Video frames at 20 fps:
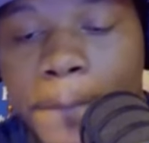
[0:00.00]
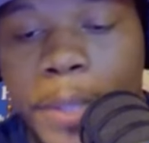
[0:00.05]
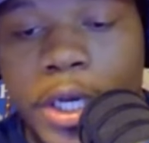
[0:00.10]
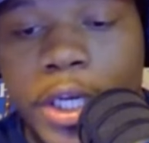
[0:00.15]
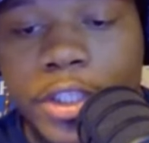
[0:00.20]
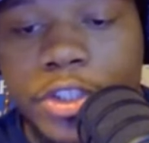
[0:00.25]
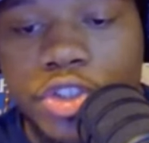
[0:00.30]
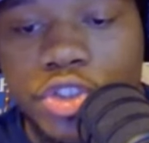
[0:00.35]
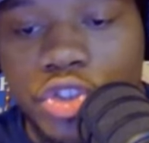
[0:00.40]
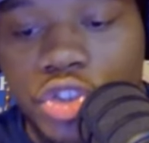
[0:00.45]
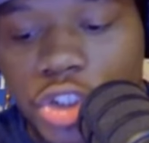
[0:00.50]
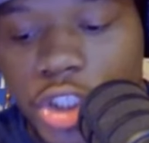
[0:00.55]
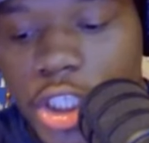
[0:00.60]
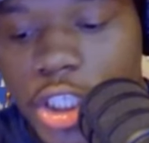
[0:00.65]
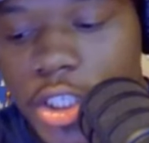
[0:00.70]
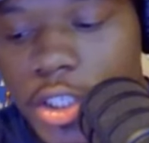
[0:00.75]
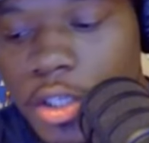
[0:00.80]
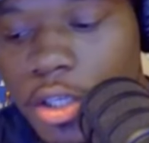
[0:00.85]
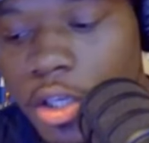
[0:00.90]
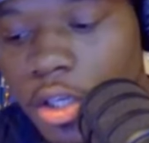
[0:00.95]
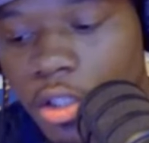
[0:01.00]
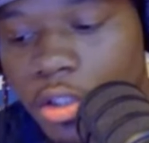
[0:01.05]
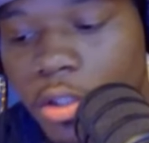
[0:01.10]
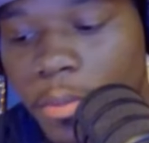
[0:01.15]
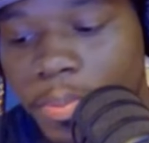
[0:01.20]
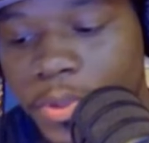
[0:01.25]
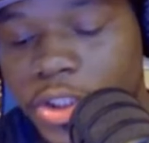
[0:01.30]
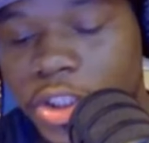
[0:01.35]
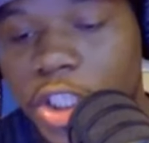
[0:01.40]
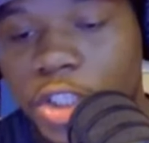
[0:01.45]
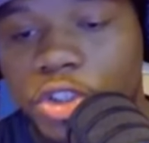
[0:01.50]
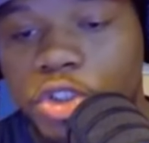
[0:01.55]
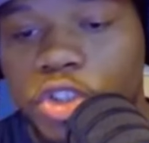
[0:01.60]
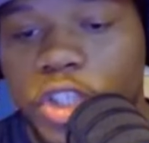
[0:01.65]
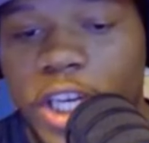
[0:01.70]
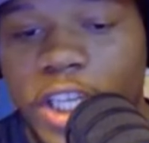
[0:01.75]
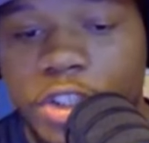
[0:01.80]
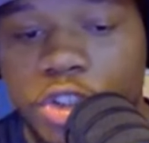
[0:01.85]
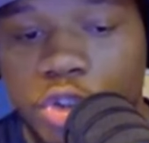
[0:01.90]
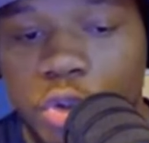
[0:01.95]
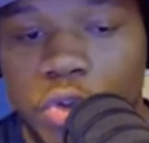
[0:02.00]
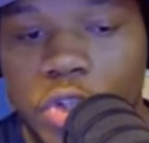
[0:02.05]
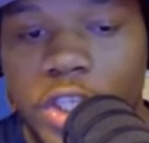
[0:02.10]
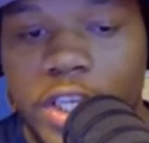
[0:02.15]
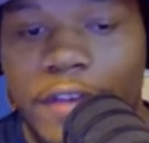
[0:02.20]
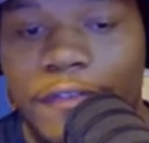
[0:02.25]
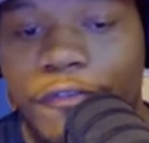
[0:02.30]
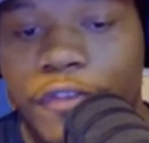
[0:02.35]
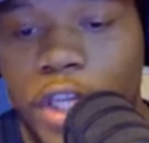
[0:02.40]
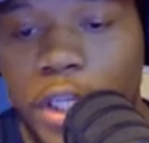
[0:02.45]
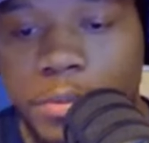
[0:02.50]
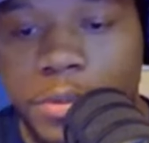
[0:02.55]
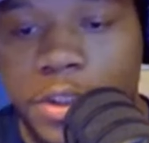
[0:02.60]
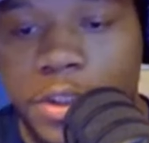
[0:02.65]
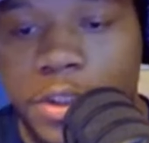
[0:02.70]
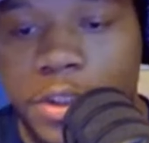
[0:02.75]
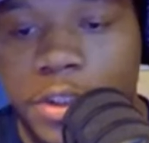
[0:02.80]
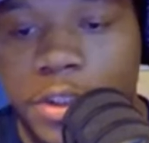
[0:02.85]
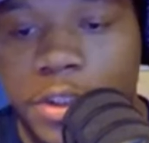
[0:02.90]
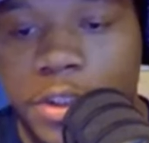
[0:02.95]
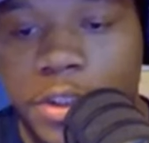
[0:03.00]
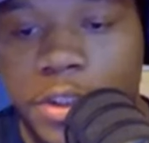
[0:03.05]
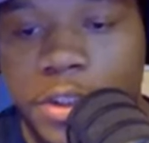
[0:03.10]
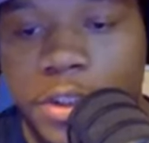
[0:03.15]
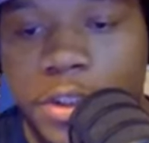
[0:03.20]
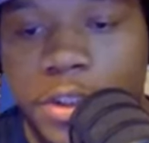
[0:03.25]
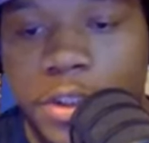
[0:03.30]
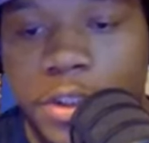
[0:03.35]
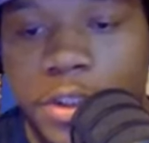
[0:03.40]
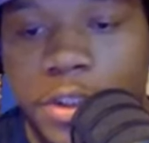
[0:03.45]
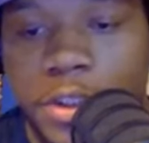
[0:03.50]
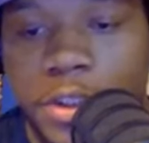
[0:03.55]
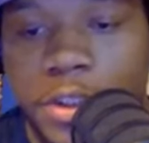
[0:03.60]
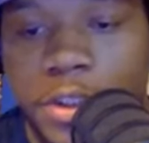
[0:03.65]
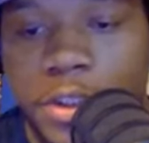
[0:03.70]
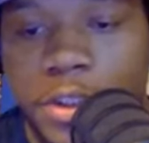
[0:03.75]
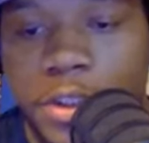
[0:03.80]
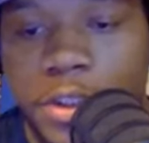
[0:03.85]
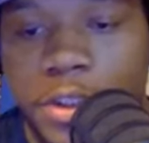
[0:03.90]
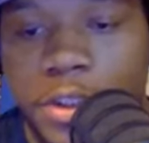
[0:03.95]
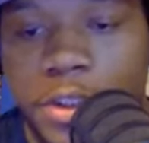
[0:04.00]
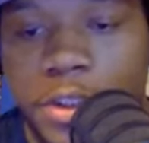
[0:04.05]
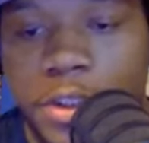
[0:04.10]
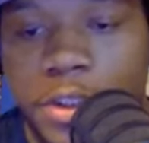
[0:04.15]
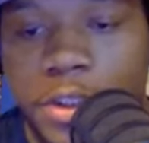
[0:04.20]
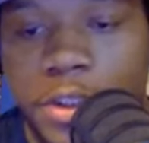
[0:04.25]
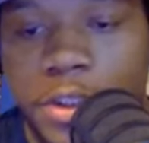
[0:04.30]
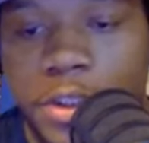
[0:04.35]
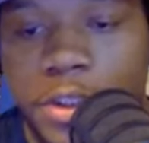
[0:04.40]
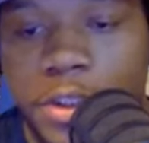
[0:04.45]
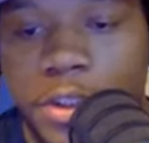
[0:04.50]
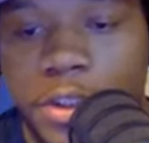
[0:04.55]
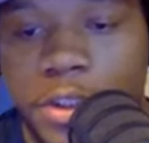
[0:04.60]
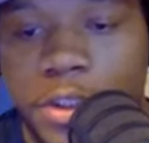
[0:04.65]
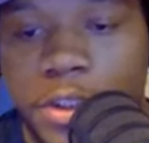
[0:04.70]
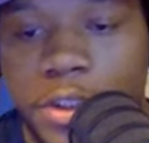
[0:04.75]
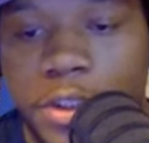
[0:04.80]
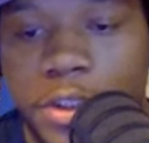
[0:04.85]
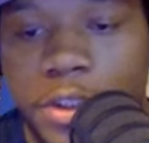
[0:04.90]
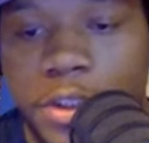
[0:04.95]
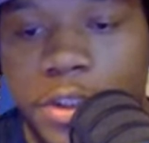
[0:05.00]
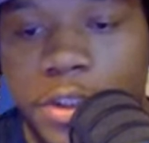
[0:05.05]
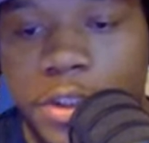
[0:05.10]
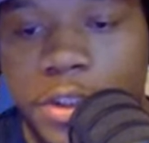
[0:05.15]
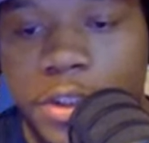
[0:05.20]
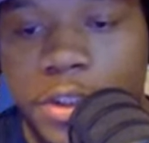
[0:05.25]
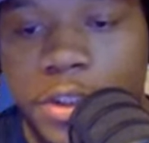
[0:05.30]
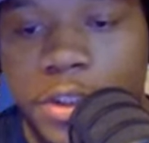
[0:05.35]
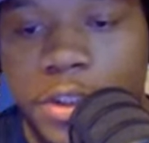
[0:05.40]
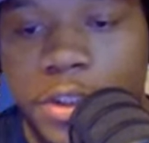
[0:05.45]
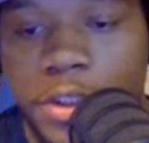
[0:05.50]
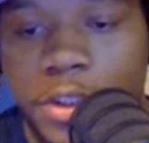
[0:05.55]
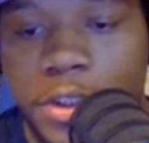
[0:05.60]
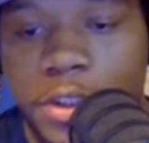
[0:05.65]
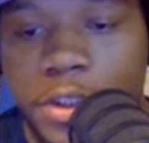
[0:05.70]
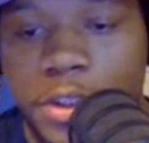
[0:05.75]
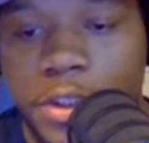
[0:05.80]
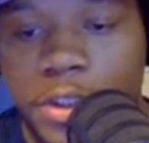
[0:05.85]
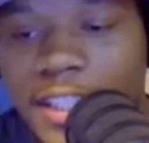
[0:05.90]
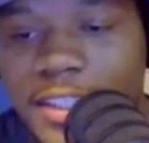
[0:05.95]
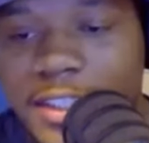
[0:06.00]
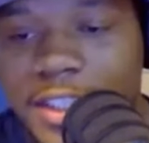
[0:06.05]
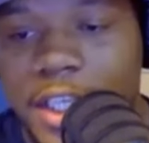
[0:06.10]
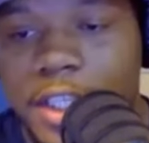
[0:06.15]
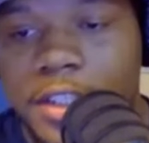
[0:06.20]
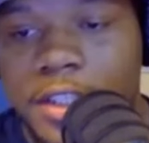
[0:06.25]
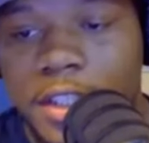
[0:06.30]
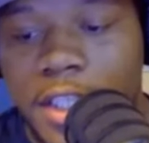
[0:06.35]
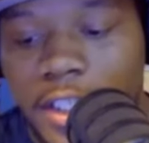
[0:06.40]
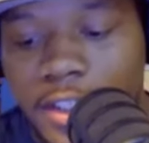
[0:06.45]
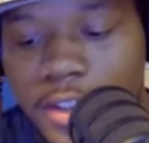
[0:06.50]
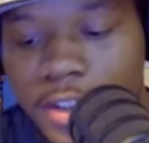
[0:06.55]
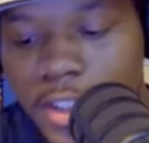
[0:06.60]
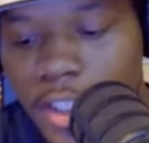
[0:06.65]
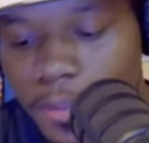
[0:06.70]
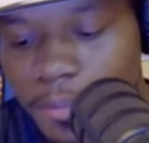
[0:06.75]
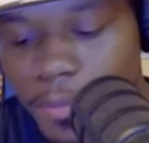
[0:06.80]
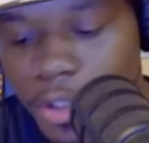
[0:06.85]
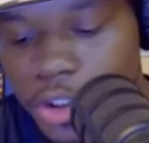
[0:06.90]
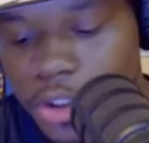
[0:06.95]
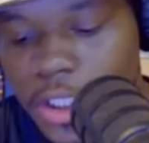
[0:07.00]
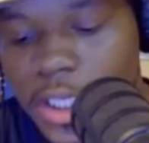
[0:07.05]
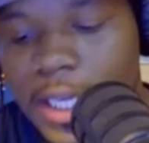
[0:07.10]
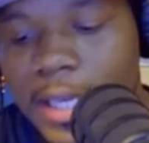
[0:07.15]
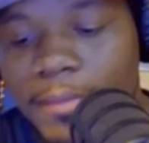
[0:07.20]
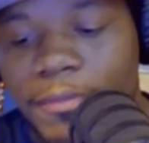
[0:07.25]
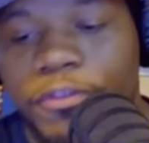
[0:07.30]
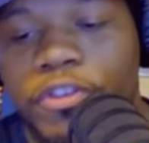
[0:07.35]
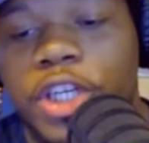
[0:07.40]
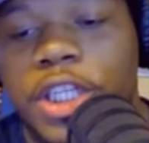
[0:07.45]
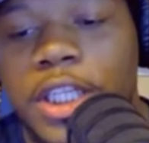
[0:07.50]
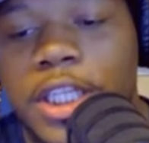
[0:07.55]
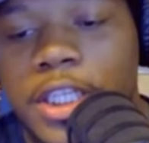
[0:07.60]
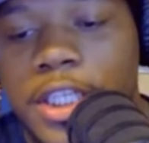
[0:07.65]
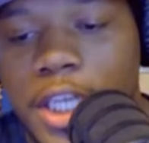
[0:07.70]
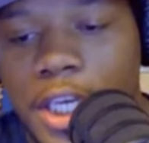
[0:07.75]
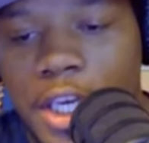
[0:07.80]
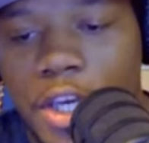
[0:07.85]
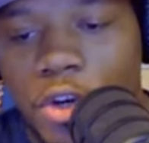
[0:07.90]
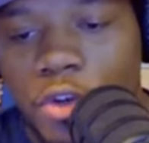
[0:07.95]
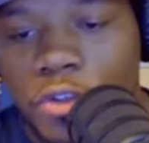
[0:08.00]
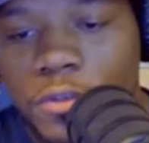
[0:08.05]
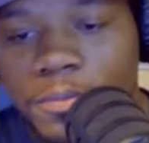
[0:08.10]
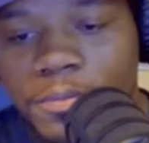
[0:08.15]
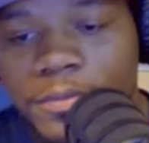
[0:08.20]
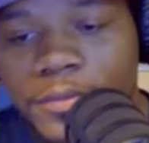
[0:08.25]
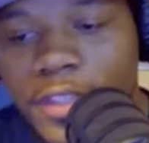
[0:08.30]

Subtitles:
but you see the potential that Julian Philips to the Chicago Bulls, and you say, hey, let's give him a team-friendly deal.